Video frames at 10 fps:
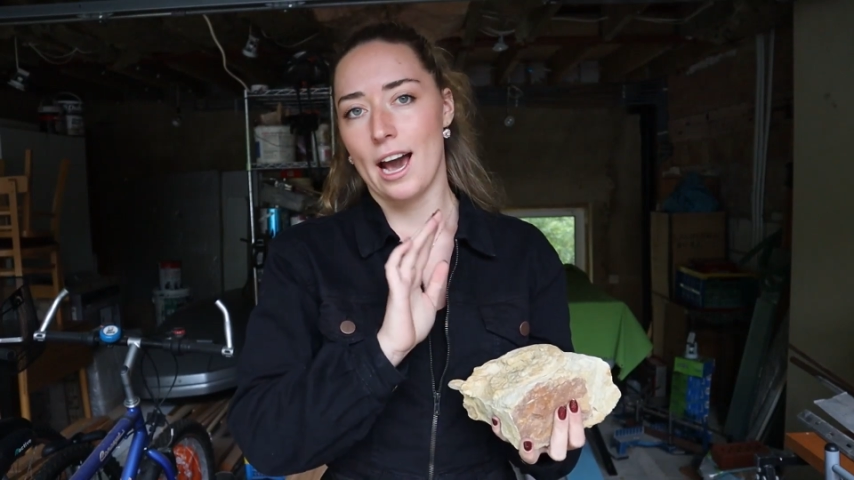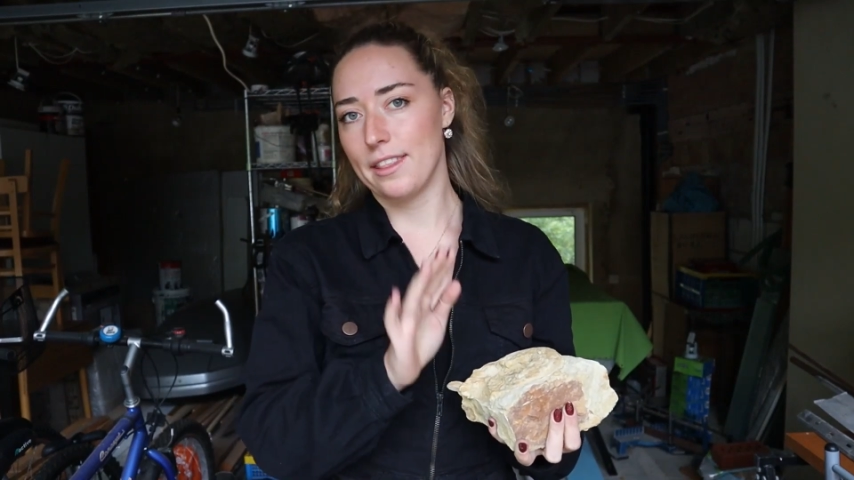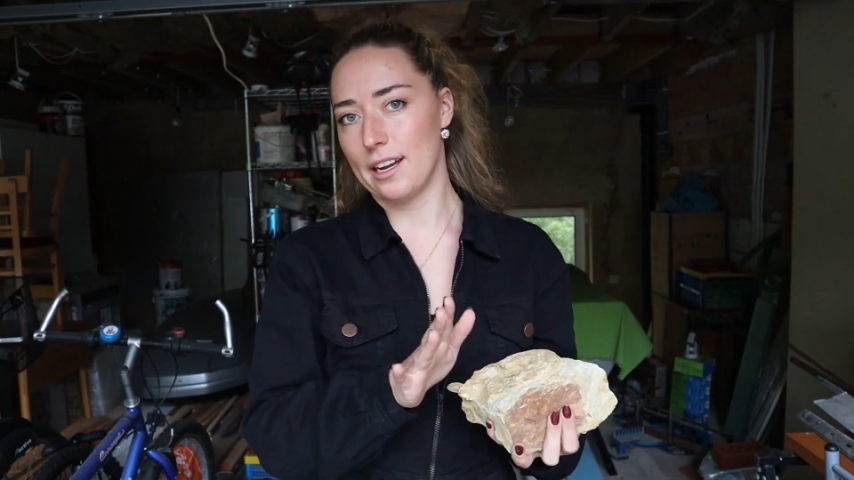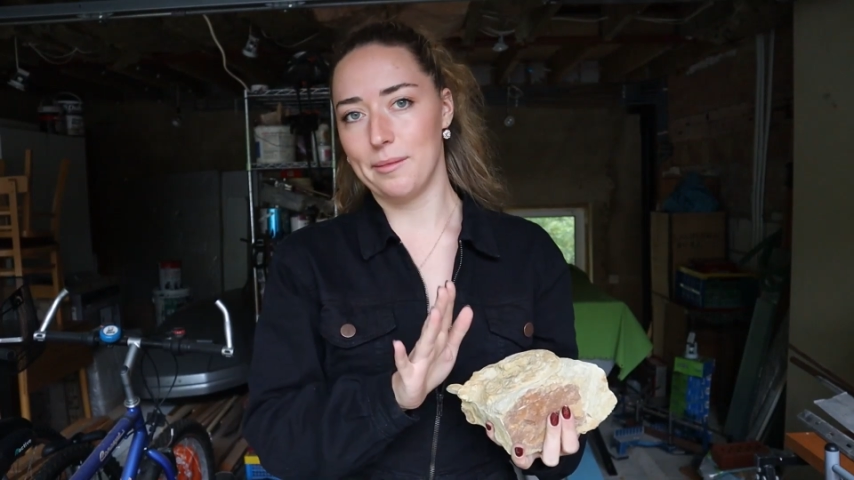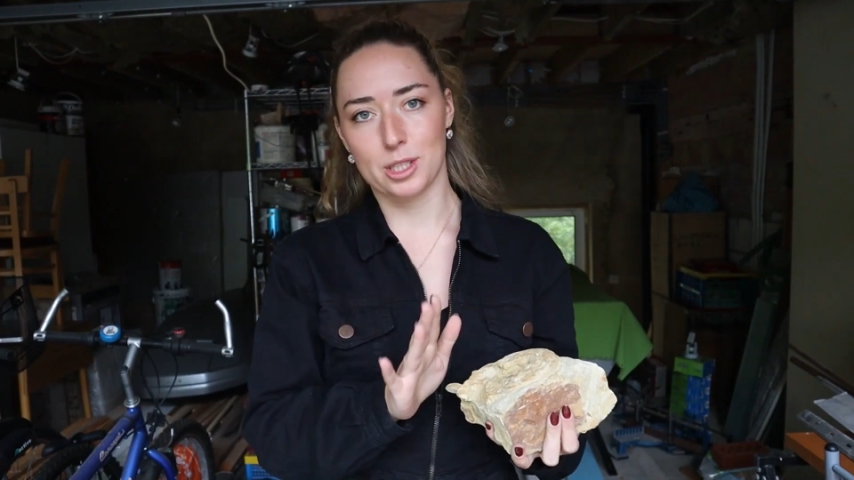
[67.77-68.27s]

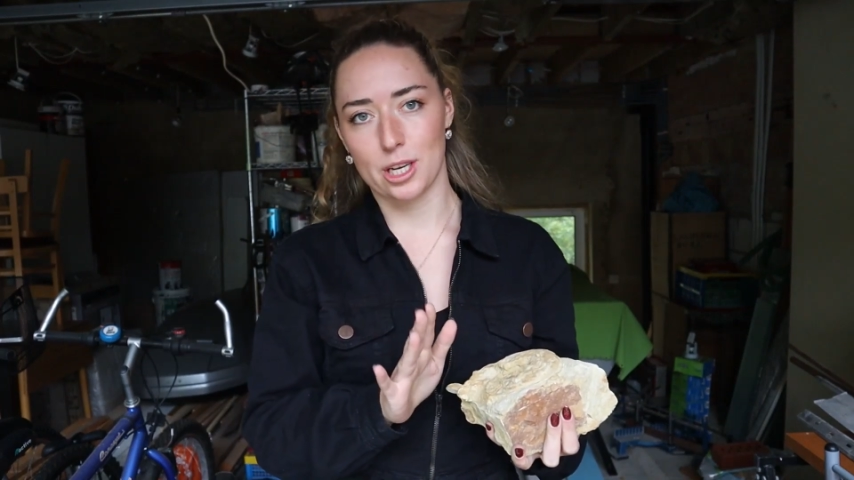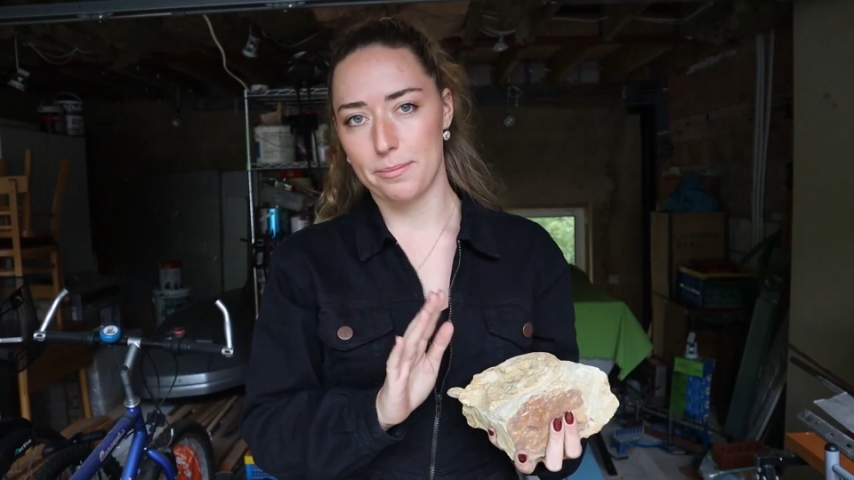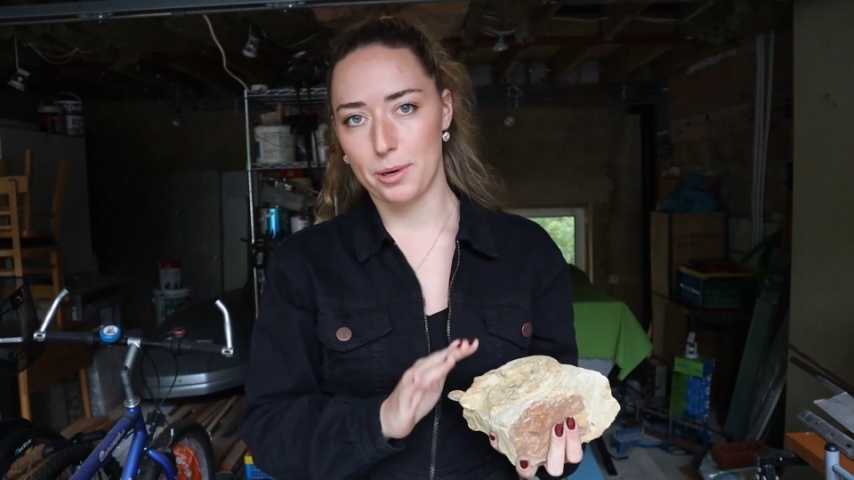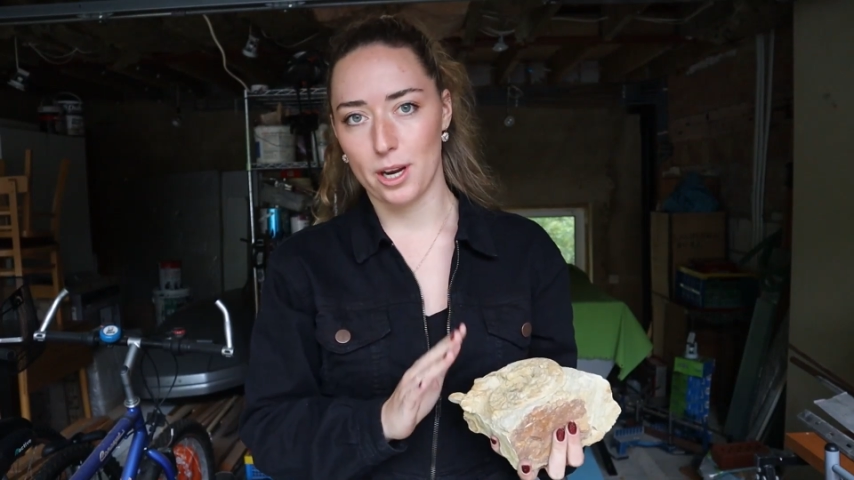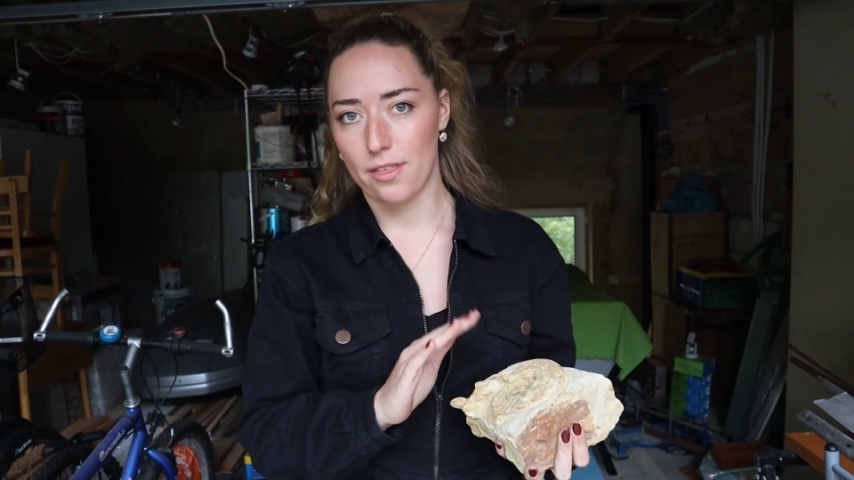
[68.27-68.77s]
And then I'm just
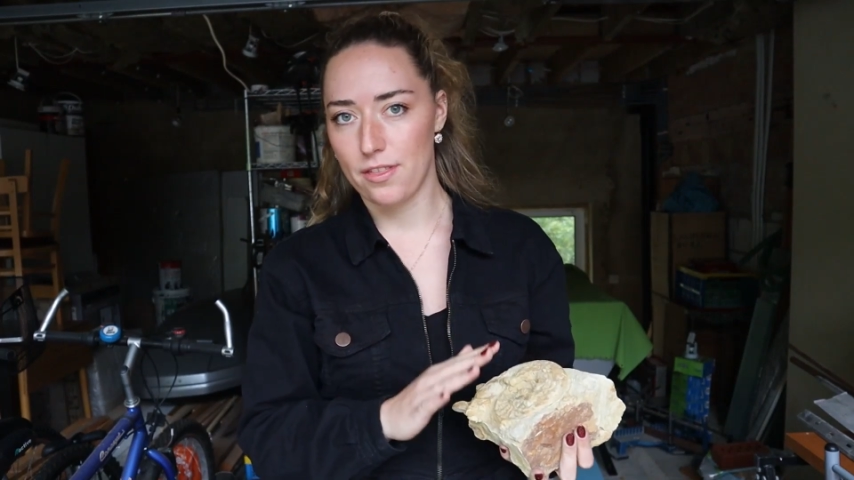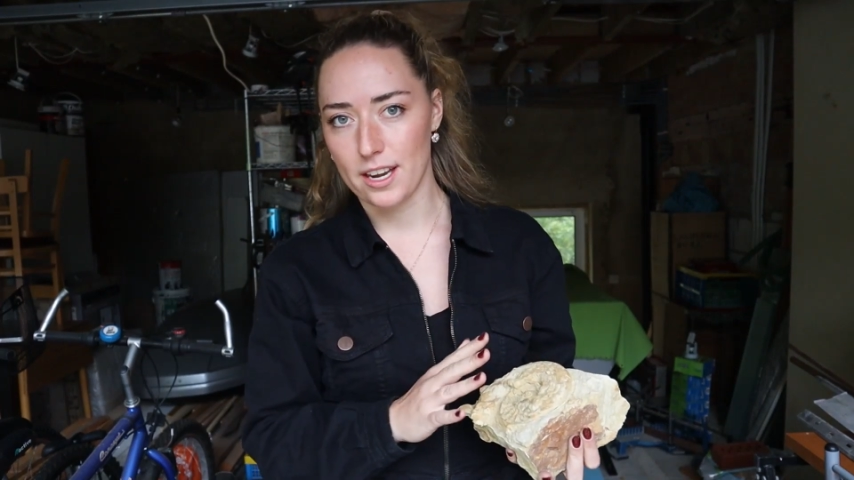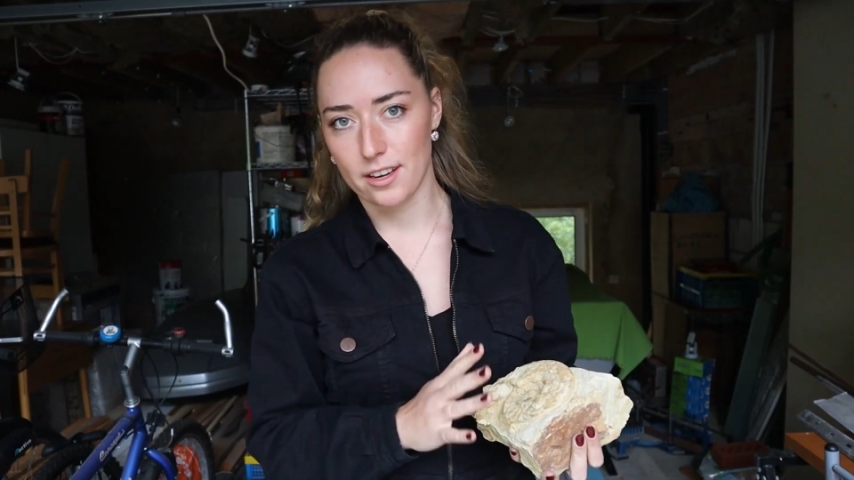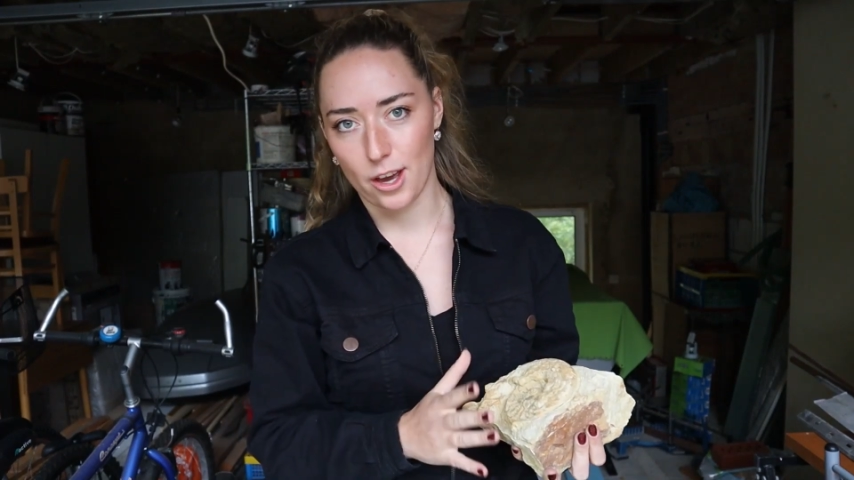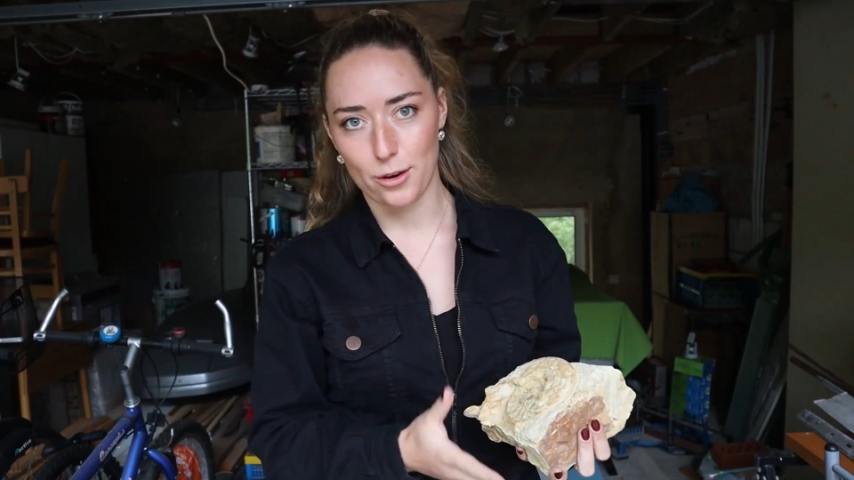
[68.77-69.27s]
going to put a
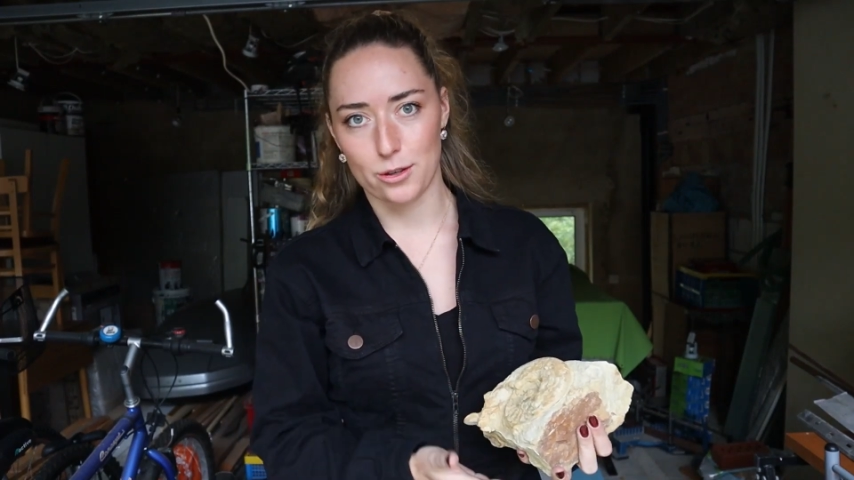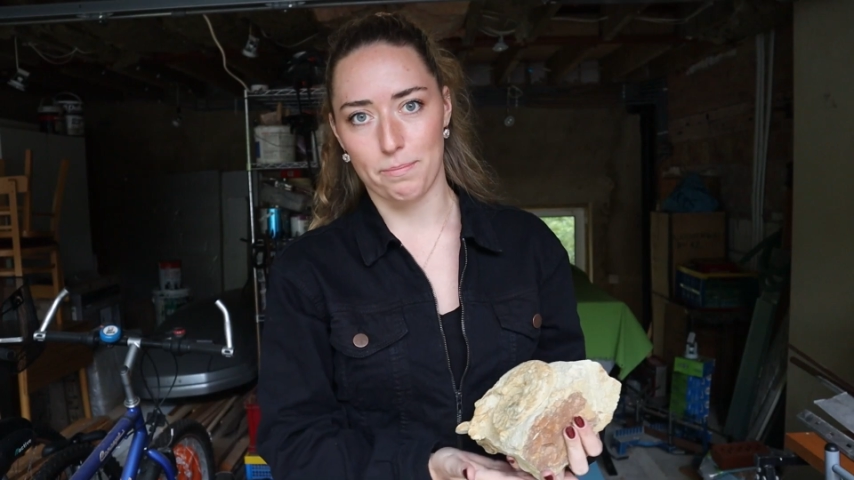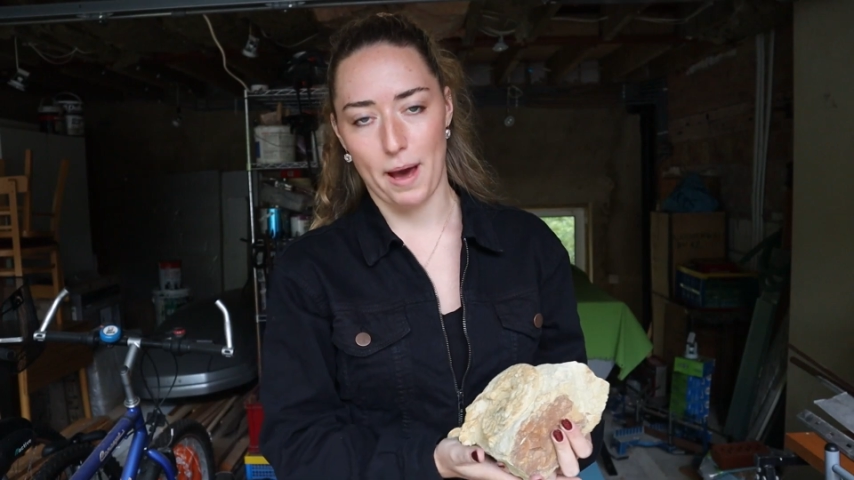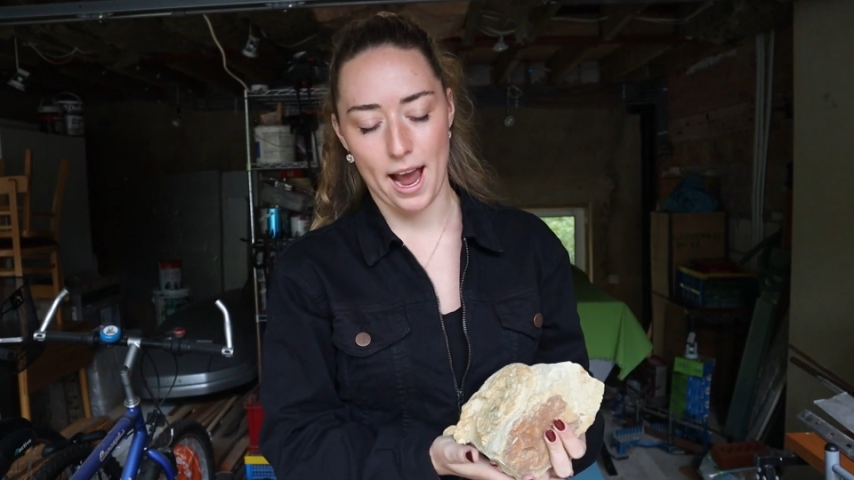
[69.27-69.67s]
thin coat of